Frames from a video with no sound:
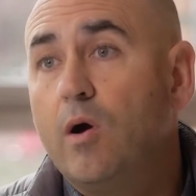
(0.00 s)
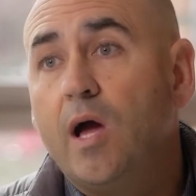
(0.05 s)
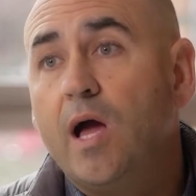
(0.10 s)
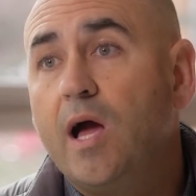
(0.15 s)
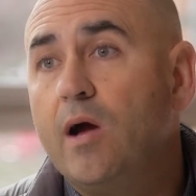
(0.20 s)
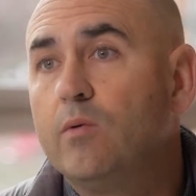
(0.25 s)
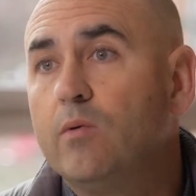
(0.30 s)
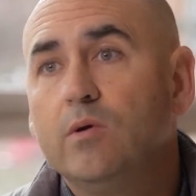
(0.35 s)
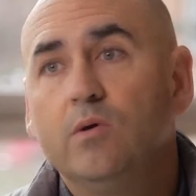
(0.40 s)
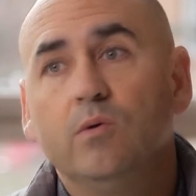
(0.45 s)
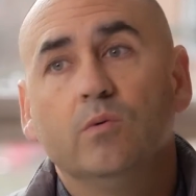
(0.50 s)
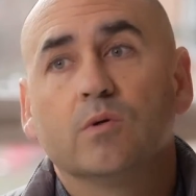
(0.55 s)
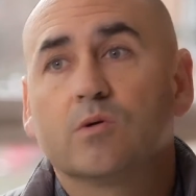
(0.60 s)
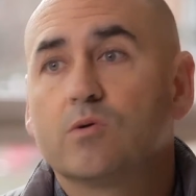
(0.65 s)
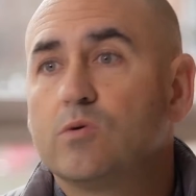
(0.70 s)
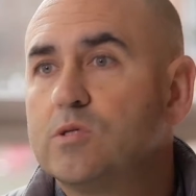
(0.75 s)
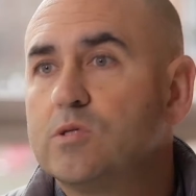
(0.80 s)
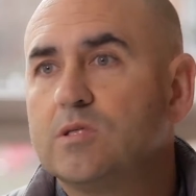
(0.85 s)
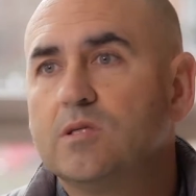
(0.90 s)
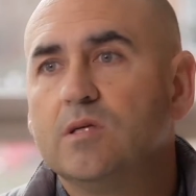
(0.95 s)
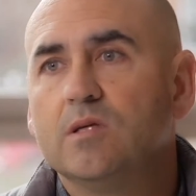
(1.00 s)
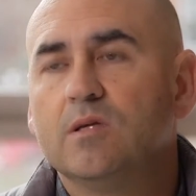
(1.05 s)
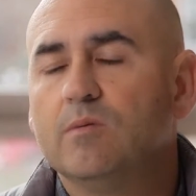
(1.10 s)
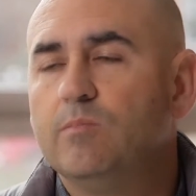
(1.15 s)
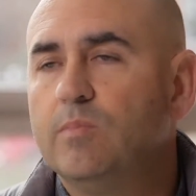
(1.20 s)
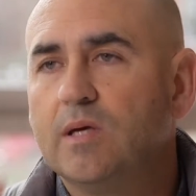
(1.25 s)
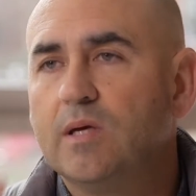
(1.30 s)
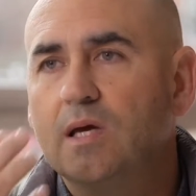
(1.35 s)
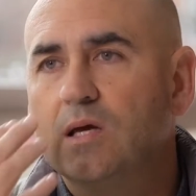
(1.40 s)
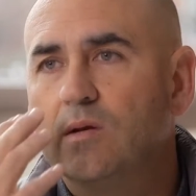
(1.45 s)
How are you a Christian to
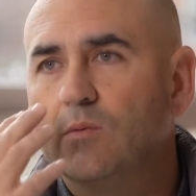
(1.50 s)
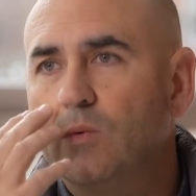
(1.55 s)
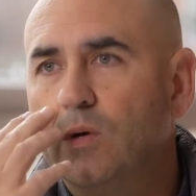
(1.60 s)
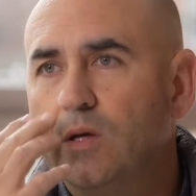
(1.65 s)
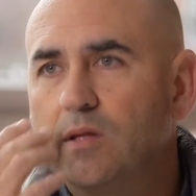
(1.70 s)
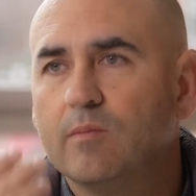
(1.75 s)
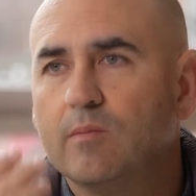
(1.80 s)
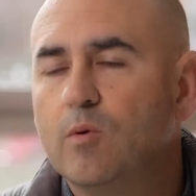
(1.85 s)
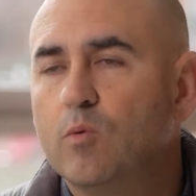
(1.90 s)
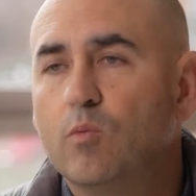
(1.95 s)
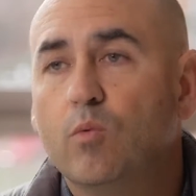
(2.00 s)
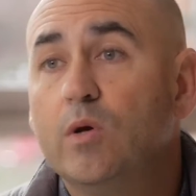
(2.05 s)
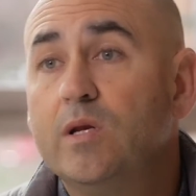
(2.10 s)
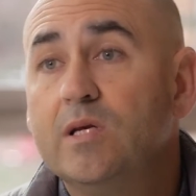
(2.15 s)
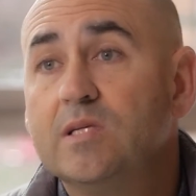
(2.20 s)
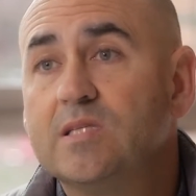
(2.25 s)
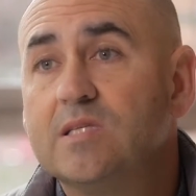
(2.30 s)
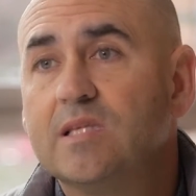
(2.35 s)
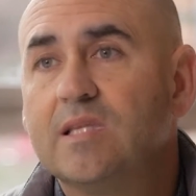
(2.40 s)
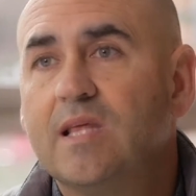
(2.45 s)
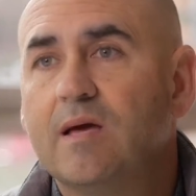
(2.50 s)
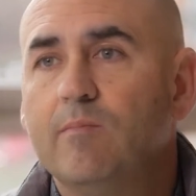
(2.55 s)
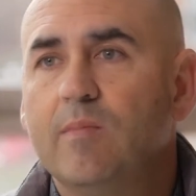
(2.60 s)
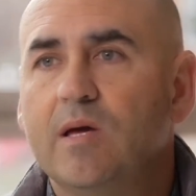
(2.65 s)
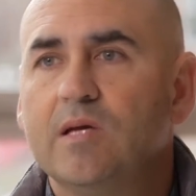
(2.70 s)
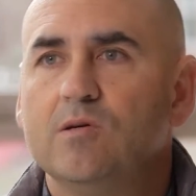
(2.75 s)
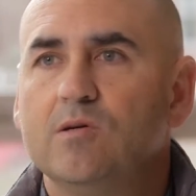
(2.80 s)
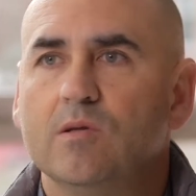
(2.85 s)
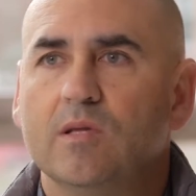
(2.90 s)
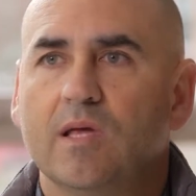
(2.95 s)
begin with? I mean, what is it that
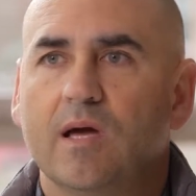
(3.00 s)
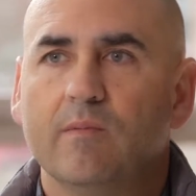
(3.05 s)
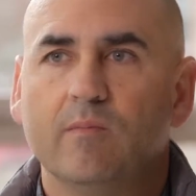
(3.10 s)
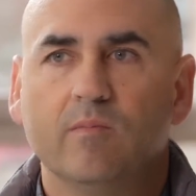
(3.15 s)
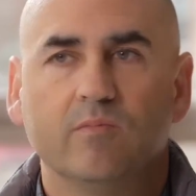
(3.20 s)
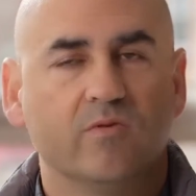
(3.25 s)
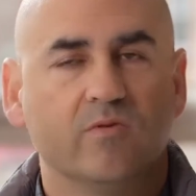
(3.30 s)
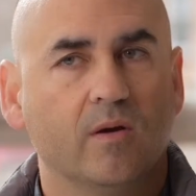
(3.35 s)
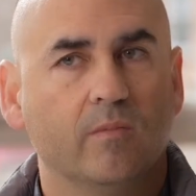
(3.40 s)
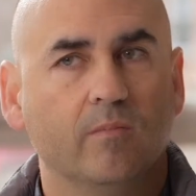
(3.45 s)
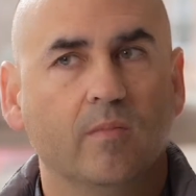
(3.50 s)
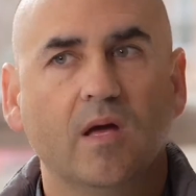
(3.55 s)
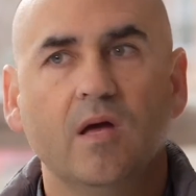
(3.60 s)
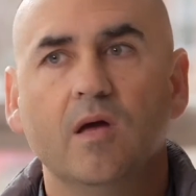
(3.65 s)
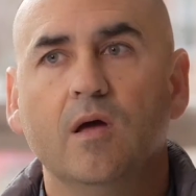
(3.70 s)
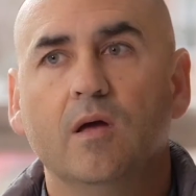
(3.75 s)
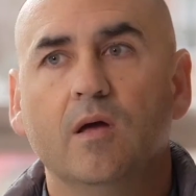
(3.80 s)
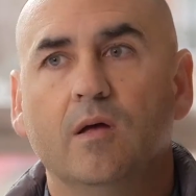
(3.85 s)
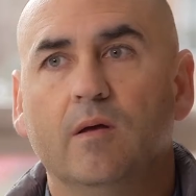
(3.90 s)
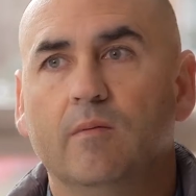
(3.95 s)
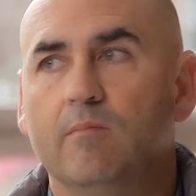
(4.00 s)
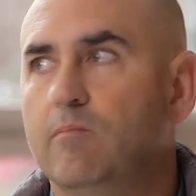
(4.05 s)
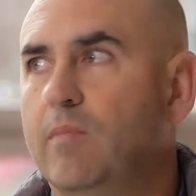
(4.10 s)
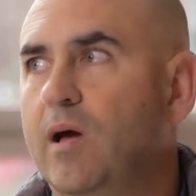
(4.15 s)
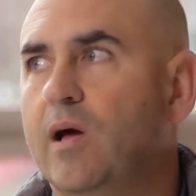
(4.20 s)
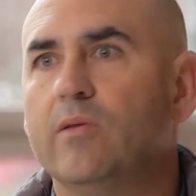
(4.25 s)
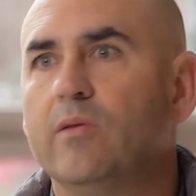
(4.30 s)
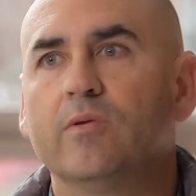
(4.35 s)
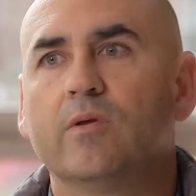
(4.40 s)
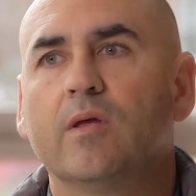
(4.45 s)
makes you that? Some
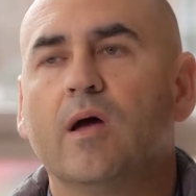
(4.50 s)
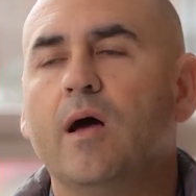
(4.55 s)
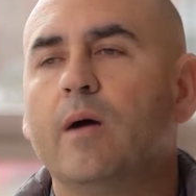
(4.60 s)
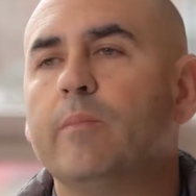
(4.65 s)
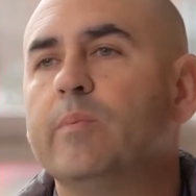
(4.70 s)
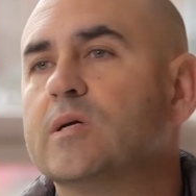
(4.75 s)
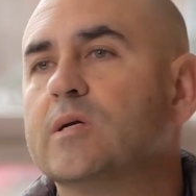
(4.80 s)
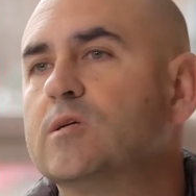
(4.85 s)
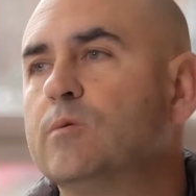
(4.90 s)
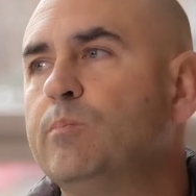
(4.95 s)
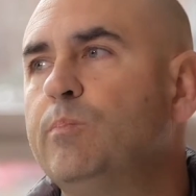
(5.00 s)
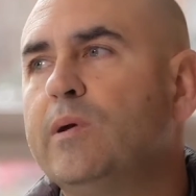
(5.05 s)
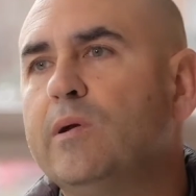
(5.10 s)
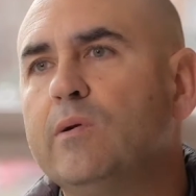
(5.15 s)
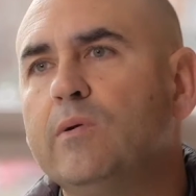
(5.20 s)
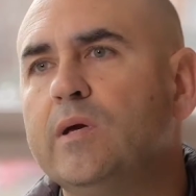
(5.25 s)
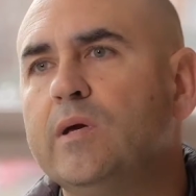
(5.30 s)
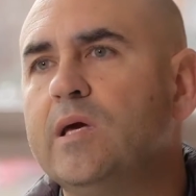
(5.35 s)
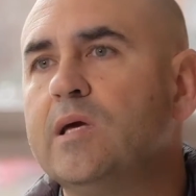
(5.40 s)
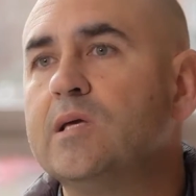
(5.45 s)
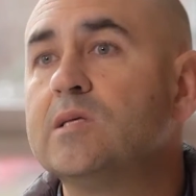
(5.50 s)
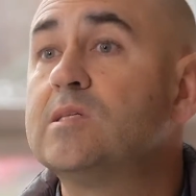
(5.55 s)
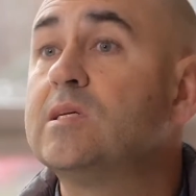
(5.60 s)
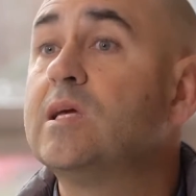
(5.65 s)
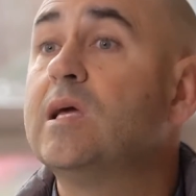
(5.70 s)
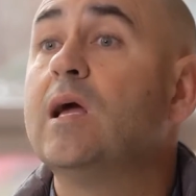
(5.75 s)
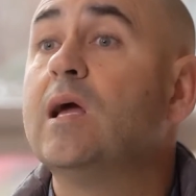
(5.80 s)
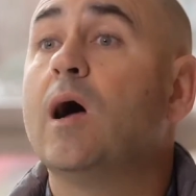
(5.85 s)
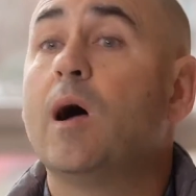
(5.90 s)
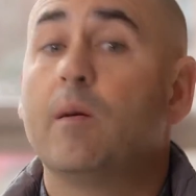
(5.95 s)
mountaintop experience,
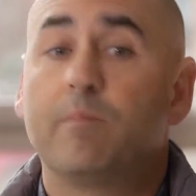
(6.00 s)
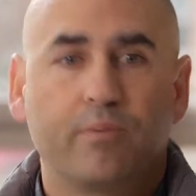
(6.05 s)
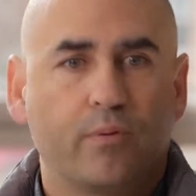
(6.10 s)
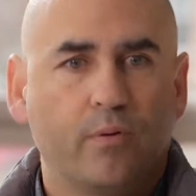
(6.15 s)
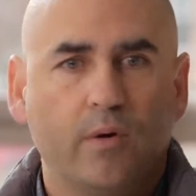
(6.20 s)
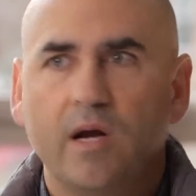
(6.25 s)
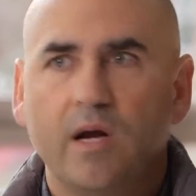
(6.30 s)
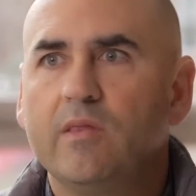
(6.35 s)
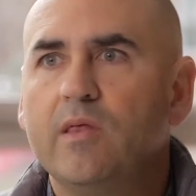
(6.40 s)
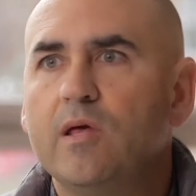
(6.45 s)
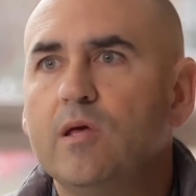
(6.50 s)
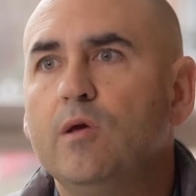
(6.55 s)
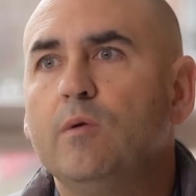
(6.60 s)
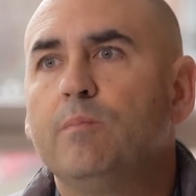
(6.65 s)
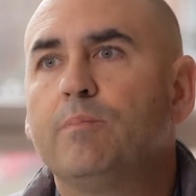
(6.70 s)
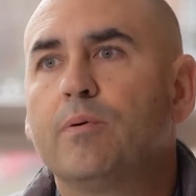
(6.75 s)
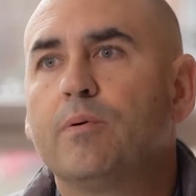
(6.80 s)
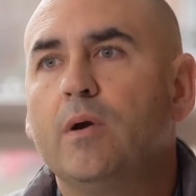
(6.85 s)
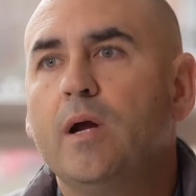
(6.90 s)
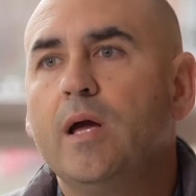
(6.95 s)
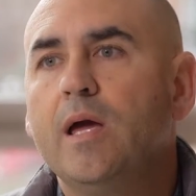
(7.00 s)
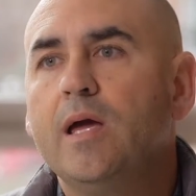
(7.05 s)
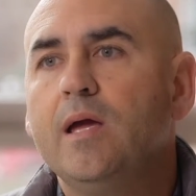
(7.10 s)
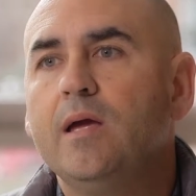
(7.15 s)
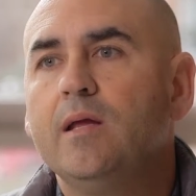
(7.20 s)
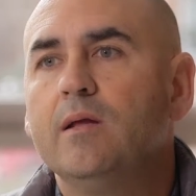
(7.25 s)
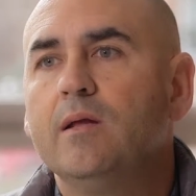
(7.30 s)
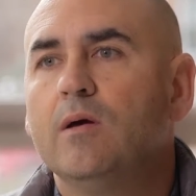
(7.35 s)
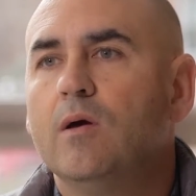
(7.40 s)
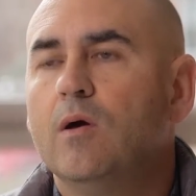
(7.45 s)
a prayer that you
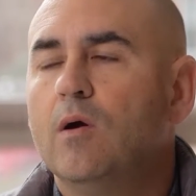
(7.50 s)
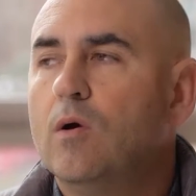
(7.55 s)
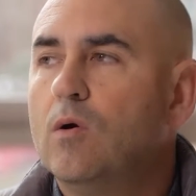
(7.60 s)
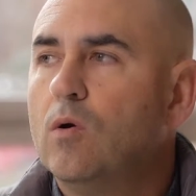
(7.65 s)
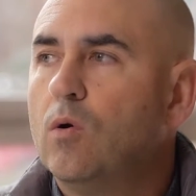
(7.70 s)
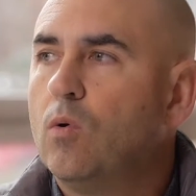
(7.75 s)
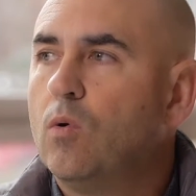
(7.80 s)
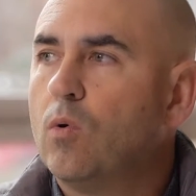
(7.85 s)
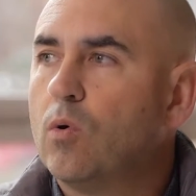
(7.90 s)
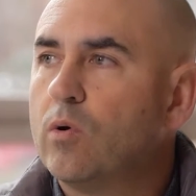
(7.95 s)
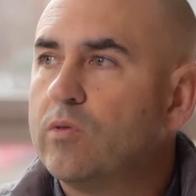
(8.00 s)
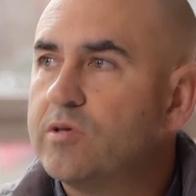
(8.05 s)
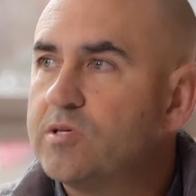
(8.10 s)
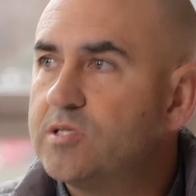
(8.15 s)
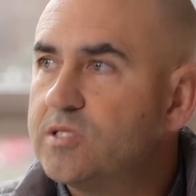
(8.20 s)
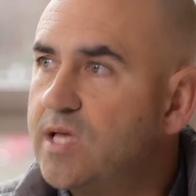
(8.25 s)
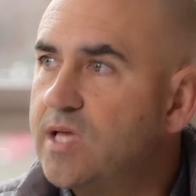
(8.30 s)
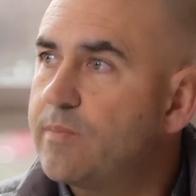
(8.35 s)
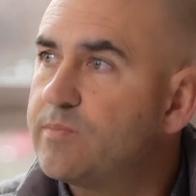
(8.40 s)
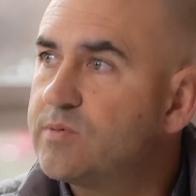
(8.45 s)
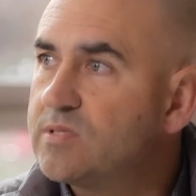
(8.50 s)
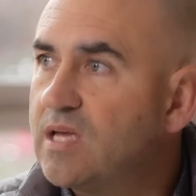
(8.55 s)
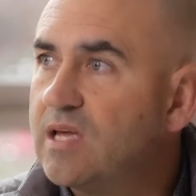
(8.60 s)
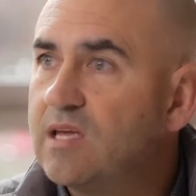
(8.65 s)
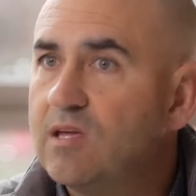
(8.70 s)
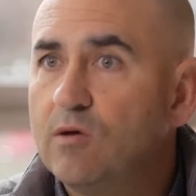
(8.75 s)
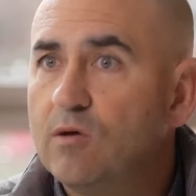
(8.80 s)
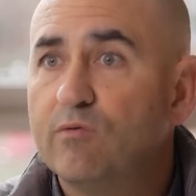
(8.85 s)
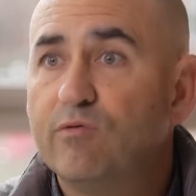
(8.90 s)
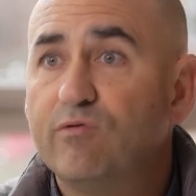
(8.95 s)
prayed, or the steps
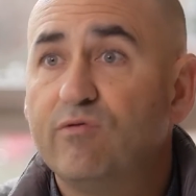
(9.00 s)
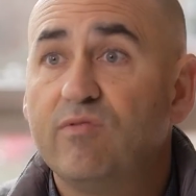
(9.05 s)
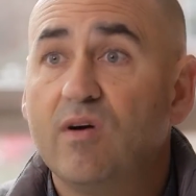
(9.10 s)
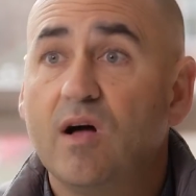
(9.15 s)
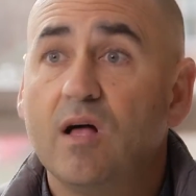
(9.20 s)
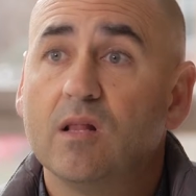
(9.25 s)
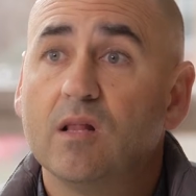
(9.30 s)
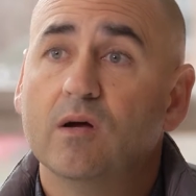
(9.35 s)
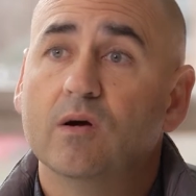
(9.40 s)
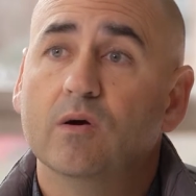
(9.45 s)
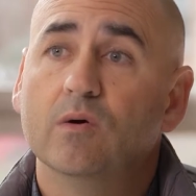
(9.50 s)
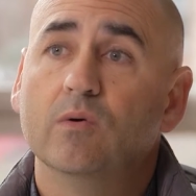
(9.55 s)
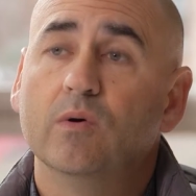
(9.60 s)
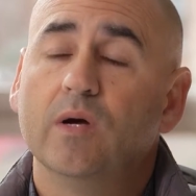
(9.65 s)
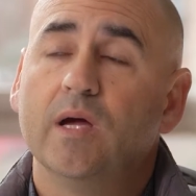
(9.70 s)
that you follow?